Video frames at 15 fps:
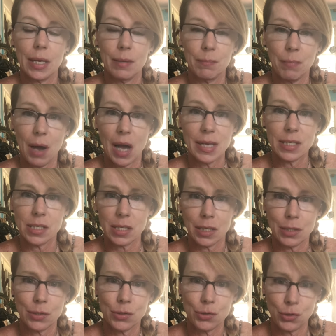in
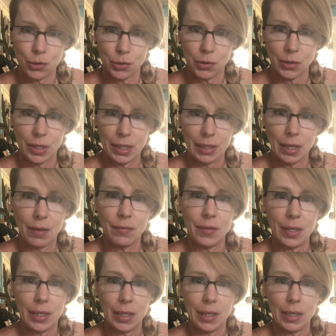Pisces during
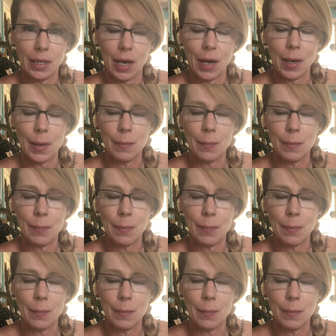the